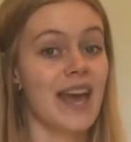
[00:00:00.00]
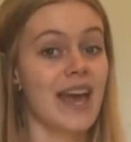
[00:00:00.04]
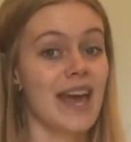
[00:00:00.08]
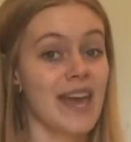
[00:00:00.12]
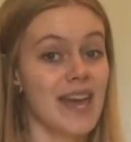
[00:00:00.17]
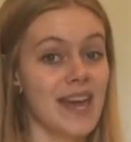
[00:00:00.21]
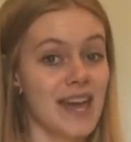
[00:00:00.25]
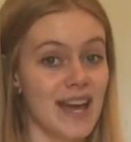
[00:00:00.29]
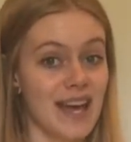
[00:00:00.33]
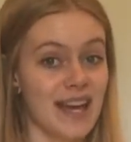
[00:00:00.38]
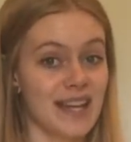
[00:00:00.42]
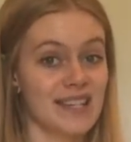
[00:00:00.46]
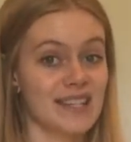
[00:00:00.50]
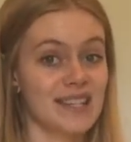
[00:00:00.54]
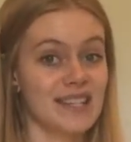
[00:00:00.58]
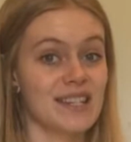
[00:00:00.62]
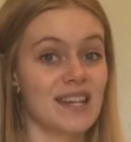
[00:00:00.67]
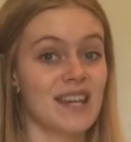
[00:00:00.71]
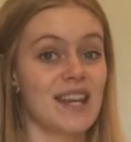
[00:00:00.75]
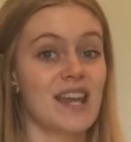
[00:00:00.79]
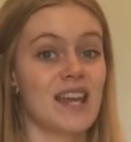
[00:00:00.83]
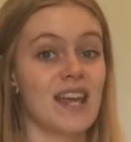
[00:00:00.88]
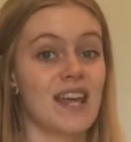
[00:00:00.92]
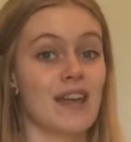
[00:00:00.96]
And
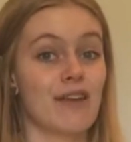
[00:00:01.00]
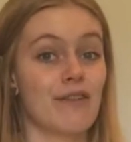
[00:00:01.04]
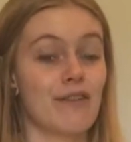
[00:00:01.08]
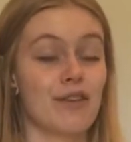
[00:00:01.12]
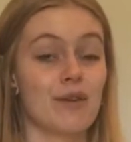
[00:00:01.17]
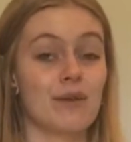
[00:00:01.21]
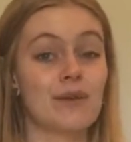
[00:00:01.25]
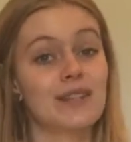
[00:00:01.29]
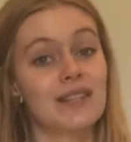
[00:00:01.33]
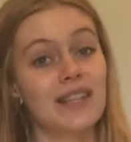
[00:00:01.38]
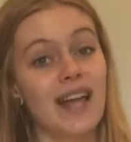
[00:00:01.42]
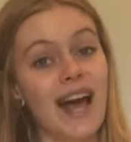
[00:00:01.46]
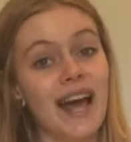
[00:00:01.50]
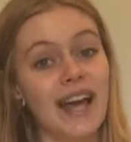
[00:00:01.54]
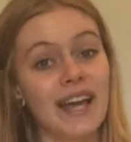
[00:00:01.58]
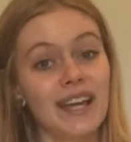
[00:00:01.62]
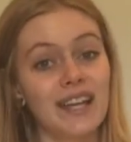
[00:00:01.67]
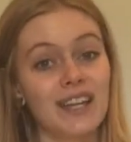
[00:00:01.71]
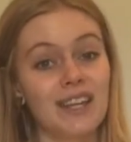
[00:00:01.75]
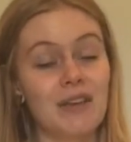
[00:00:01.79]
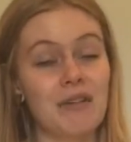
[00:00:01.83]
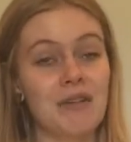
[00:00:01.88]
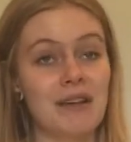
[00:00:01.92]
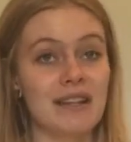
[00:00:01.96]
if you would
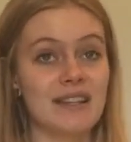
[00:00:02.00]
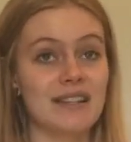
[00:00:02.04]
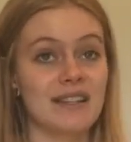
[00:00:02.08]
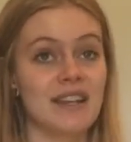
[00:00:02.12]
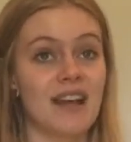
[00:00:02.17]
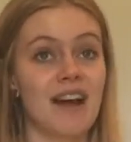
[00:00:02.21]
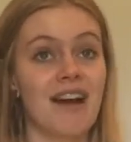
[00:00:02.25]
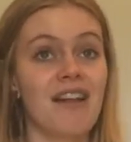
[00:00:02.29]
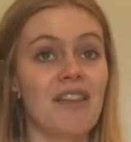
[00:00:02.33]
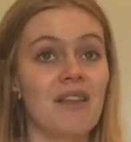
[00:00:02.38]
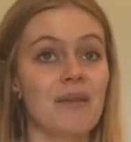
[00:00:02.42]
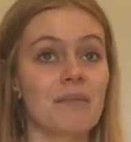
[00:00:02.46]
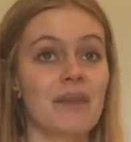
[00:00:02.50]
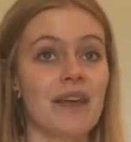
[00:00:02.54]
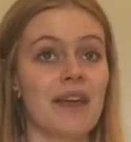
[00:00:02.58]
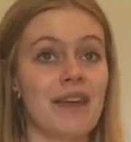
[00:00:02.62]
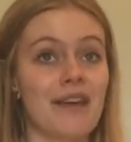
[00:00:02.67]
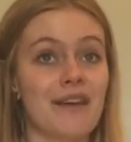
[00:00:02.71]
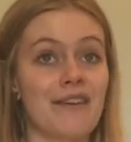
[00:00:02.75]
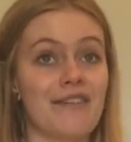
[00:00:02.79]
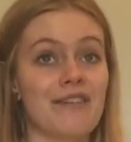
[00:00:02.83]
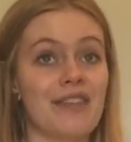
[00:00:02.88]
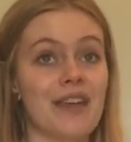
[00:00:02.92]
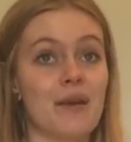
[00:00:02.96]
like, you can tell them that
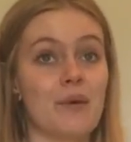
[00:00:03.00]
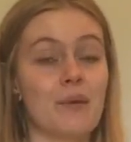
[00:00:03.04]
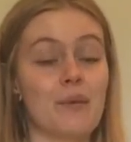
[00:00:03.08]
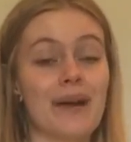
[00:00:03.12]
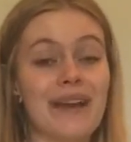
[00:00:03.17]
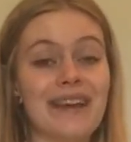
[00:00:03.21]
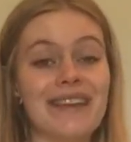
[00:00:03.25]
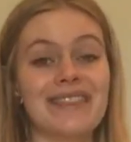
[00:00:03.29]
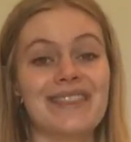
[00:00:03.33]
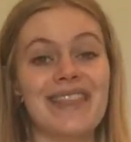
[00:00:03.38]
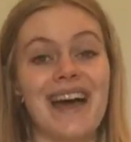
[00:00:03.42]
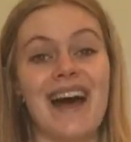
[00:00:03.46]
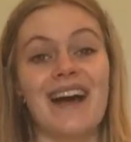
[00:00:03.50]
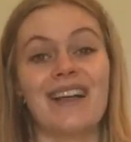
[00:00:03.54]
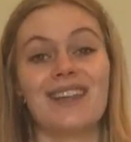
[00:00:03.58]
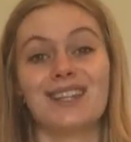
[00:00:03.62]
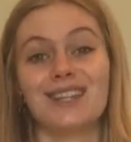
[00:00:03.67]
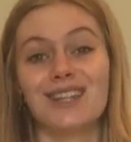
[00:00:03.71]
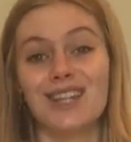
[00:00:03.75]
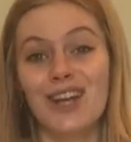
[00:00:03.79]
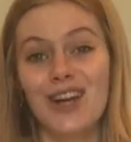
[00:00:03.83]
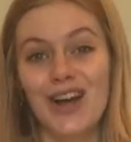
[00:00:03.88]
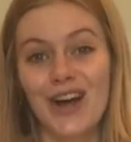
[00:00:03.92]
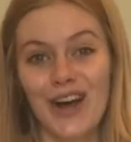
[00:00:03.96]
if they wait that
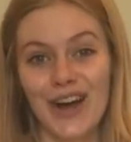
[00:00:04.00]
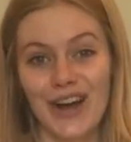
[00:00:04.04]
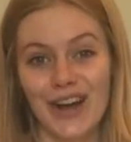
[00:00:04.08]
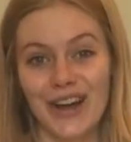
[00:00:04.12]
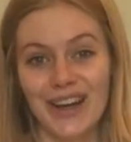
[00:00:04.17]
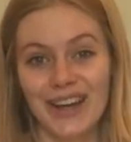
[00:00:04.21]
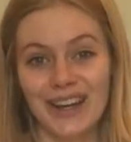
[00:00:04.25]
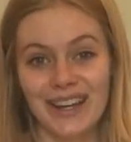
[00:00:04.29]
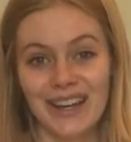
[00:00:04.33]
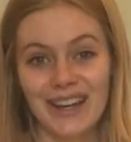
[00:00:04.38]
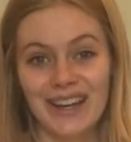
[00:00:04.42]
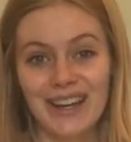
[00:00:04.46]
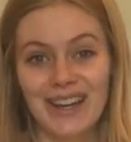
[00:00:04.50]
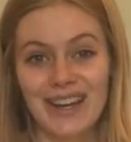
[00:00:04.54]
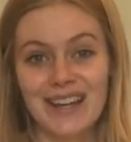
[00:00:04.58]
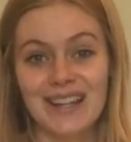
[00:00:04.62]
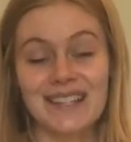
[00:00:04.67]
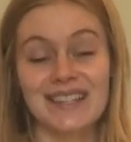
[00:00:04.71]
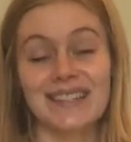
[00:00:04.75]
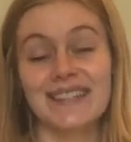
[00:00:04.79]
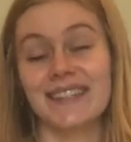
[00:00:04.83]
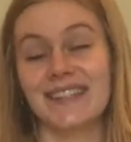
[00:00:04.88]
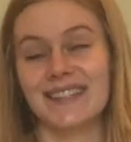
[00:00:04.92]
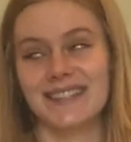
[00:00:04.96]
long
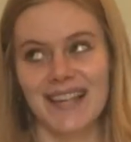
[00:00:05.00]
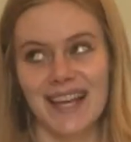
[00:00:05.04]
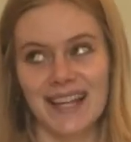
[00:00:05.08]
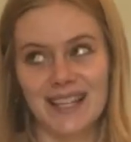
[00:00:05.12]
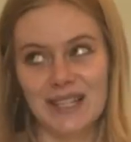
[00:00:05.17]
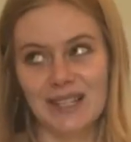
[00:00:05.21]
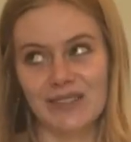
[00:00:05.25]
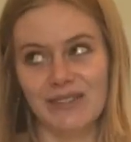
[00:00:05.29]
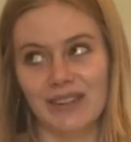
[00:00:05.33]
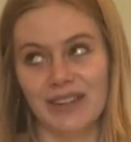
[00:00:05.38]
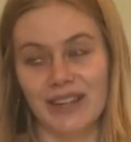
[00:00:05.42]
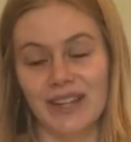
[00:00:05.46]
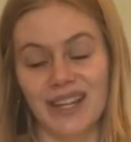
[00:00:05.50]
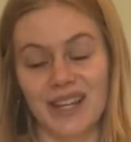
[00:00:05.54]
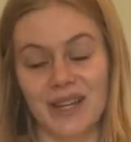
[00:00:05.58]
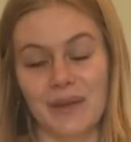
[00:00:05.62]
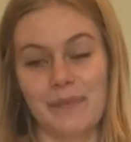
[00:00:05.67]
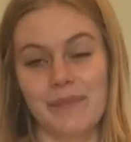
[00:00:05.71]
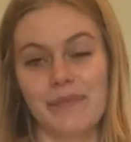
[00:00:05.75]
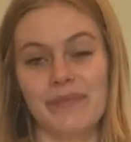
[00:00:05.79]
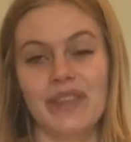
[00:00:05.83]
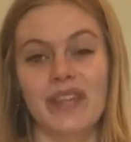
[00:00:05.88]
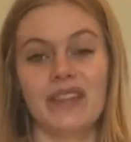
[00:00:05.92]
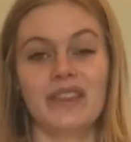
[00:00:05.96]
successfully,
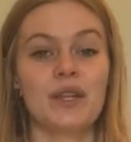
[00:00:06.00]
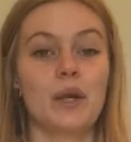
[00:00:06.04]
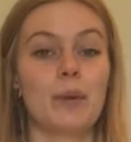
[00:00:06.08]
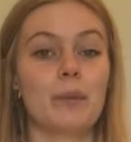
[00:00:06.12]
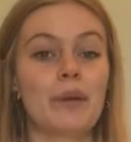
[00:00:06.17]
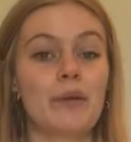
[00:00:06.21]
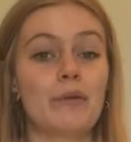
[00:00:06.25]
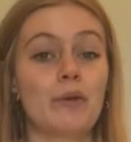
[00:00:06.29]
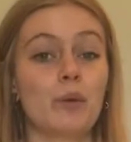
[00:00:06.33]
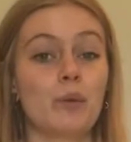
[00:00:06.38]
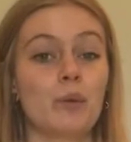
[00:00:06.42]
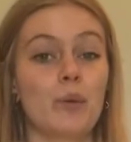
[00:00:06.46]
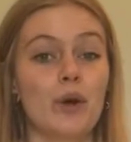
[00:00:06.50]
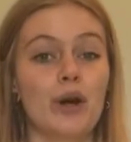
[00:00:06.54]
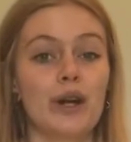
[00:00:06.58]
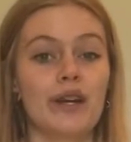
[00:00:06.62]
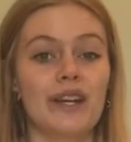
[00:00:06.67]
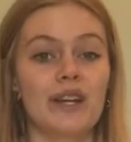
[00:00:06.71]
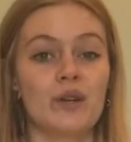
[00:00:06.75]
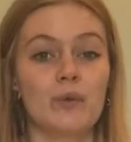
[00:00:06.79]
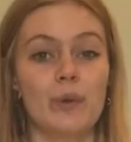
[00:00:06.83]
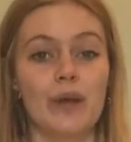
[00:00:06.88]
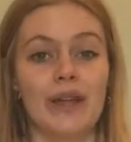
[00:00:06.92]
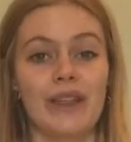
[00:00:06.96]
then they'll be
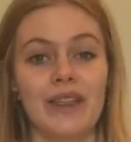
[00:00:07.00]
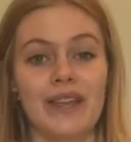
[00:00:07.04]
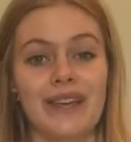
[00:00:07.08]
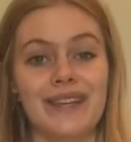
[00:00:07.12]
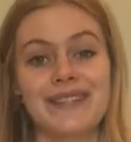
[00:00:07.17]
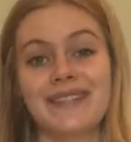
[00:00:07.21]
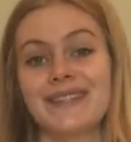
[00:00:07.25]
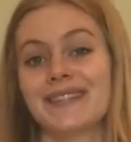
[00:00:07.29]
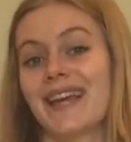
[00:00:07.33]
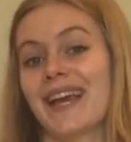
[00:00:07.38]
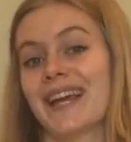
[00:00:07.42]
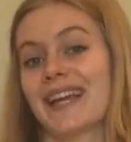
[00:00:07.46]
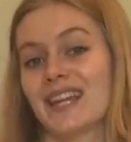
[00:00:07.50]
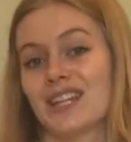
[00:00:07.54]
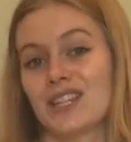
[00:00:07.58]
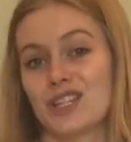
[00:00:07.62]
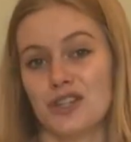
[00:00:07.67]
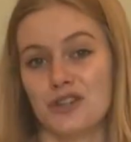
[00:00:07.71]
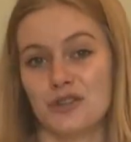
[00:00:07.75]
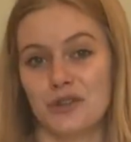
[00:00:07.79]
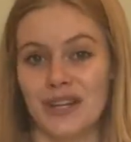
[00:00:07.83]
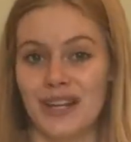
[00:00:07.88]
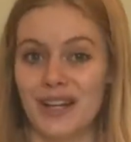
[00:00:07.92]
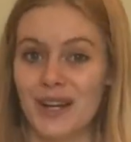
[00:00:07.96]
rewarded with a second
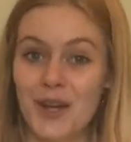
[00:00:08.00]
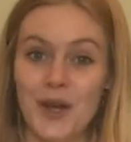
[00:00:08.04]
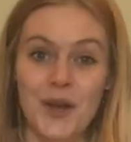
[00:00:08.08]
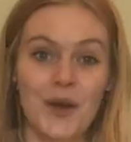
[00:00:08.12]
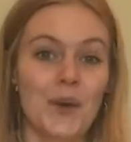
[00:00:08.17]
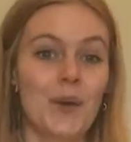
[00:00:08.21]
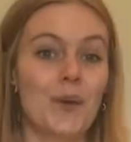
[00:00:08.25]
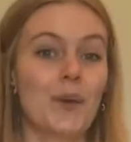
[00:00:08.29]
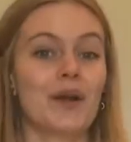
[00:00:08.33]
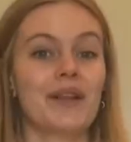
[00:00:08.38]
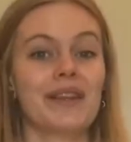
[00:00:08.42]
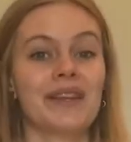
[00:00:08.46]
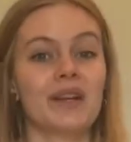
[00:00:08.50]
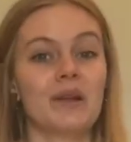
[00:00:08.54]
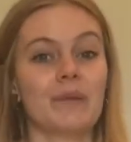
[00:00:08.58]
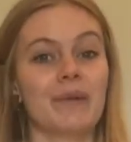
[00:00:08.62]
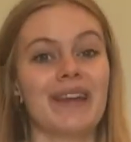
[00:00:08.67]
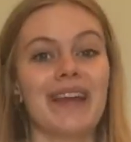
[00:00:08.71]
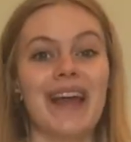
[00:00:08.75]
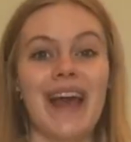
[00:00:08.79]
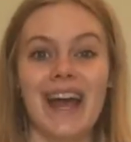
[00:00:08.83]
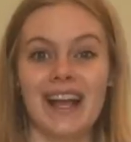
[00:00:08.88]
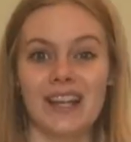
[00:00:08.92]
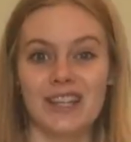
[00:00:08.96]
treat or a little
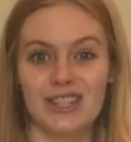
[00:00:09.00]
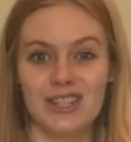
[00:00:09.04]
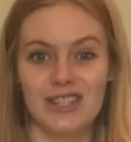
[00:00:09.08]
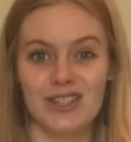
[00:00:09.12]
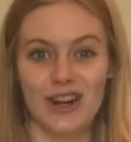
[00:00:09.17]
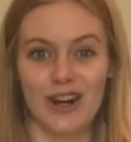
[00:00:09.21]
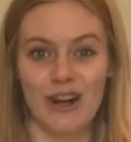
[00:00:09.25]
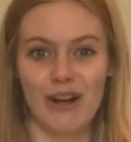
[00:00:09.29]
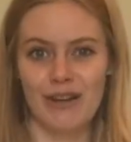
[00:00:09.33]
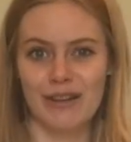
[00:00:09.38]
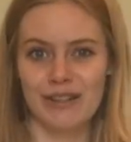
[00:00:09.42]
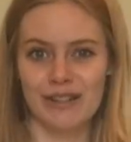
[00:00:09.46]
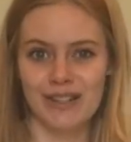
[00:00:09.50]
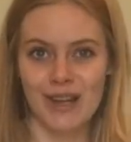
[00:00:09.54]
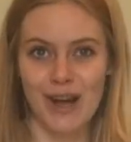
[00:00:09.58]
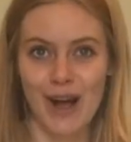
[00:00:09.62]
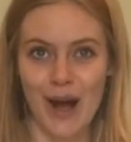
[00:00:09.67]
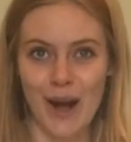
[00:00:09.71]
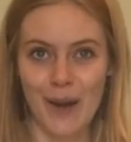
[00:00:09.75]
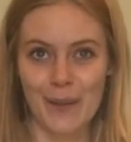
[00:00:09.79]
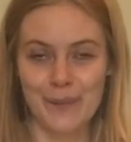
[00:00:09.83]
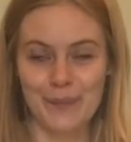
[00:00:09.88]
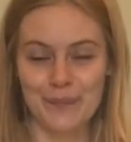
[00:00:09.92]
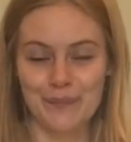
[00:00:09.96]
bit extra on
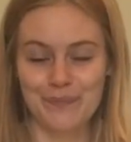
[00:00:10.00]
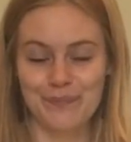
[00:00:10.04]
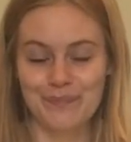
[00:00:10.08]
top.